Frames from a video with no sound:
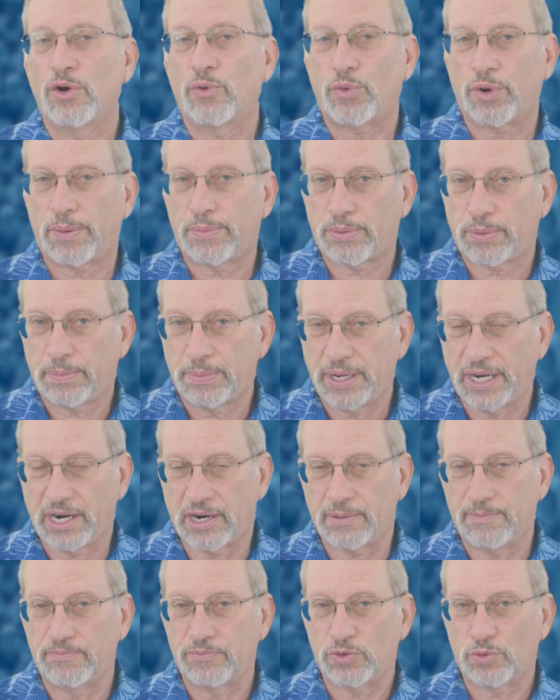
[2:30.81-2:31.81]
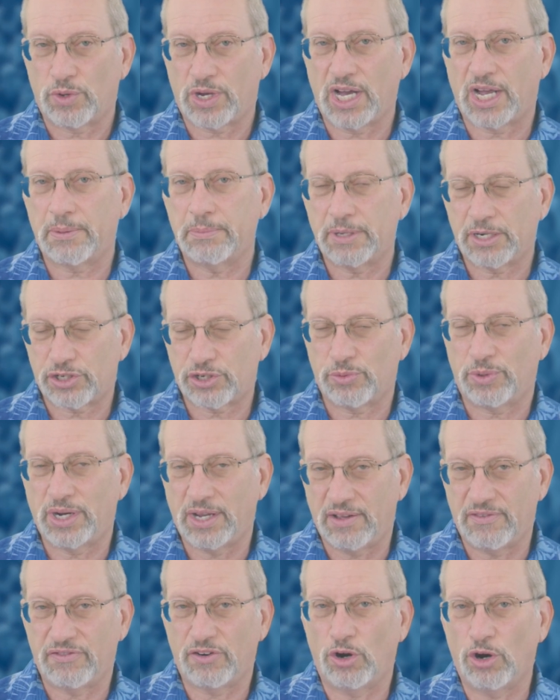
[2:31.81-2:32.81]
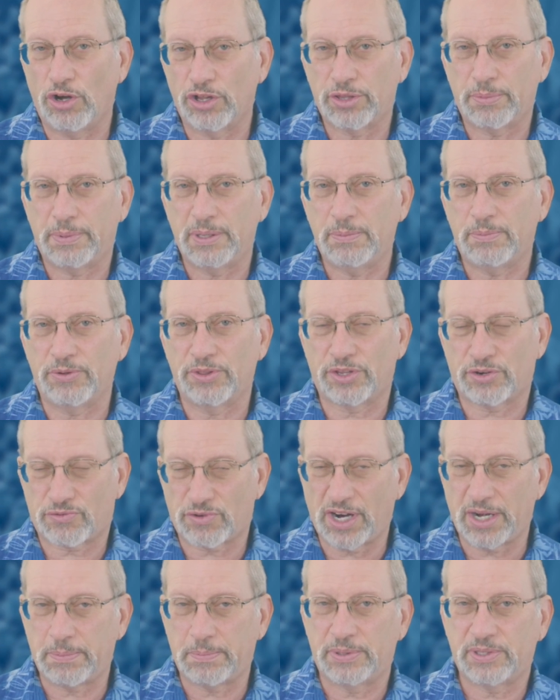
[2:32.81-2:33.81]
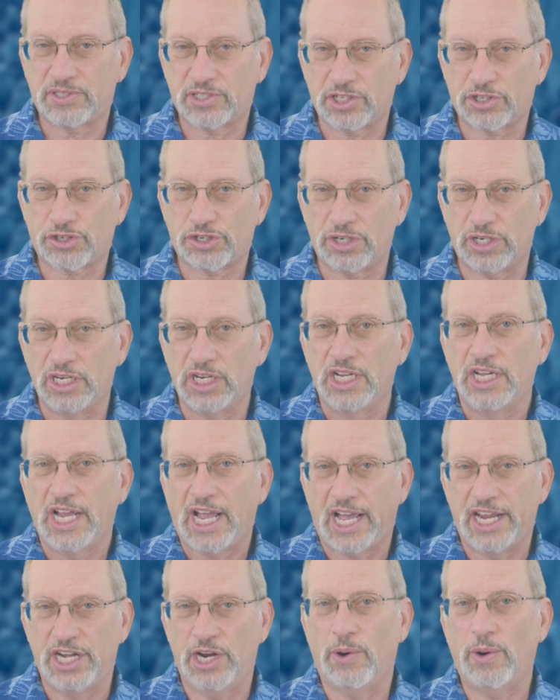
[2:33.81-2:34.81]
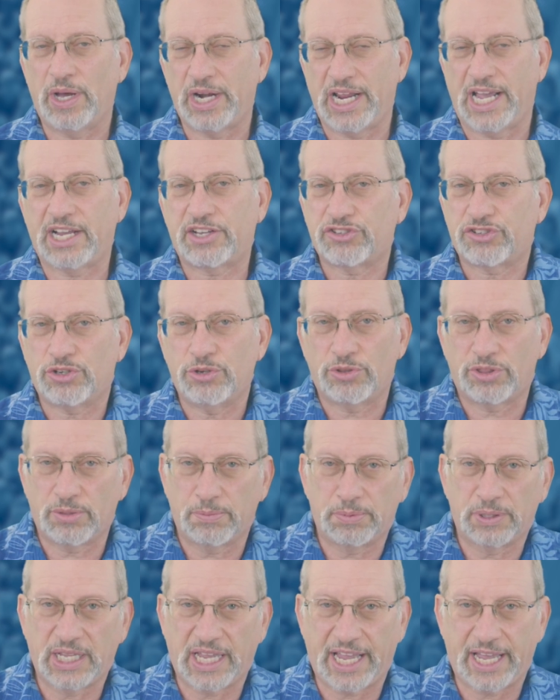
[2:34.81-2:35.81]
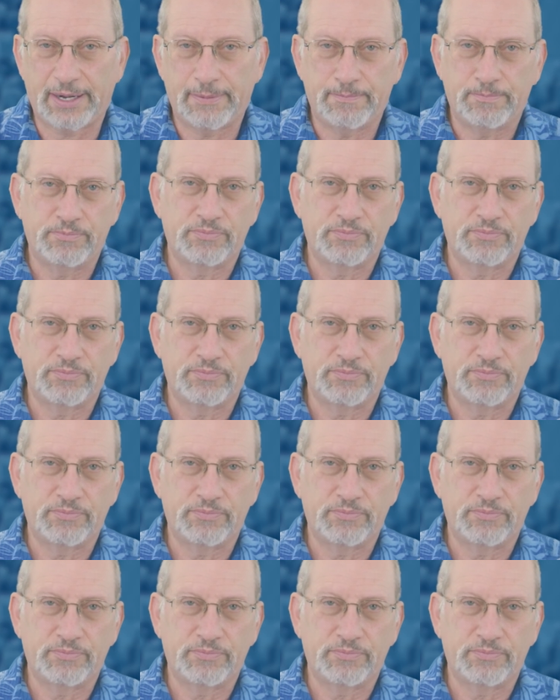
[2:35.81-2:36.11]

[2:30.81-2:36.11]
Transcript: We prepare. We've got to make sure we have all the people in the right position and know how to execute the plan.